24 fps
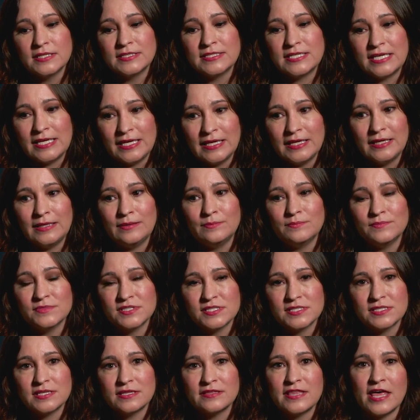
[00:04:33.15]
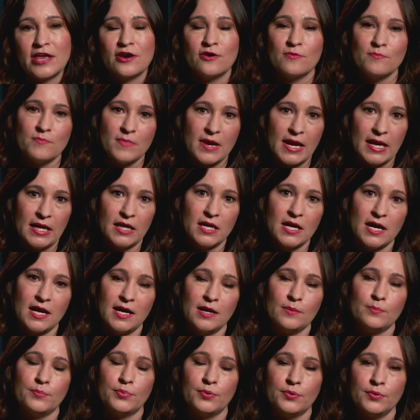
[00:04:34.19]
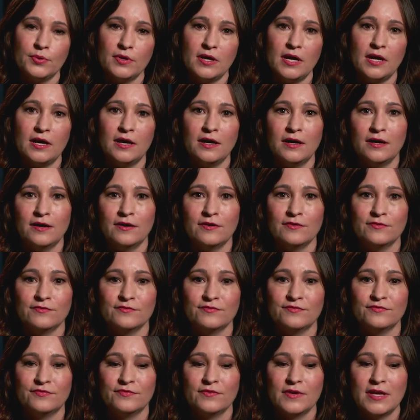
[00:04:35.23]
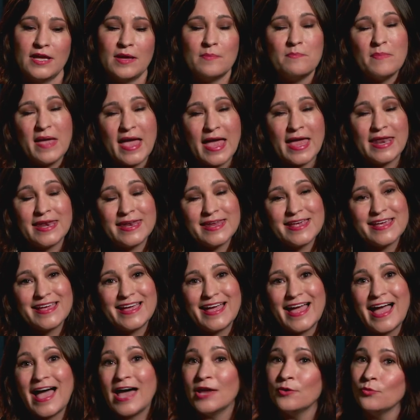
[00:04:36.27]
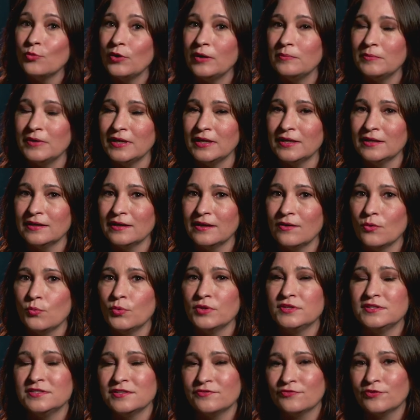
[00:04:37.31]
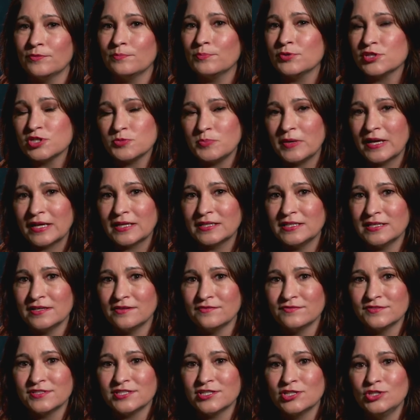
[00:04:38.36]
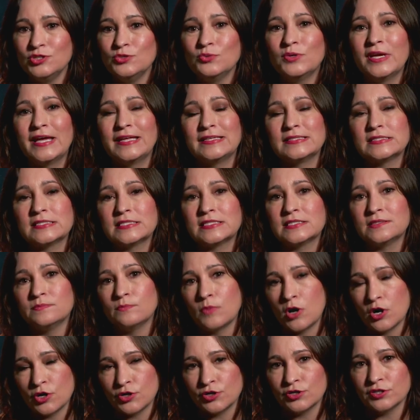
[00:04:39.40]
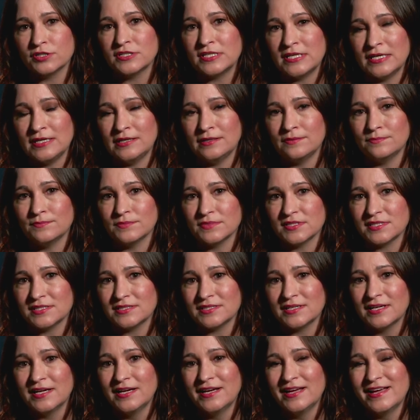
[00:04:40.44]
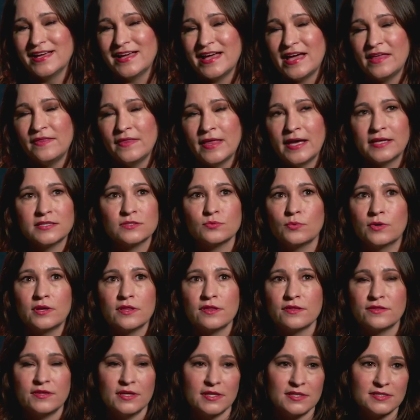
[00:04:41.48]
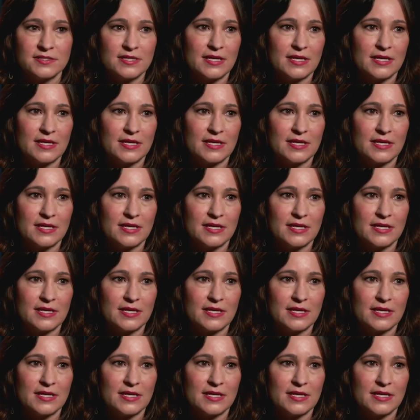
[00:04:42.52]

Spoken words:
teams that are made up of men and women with different perspectives, you get smarter teams. And that's one of the things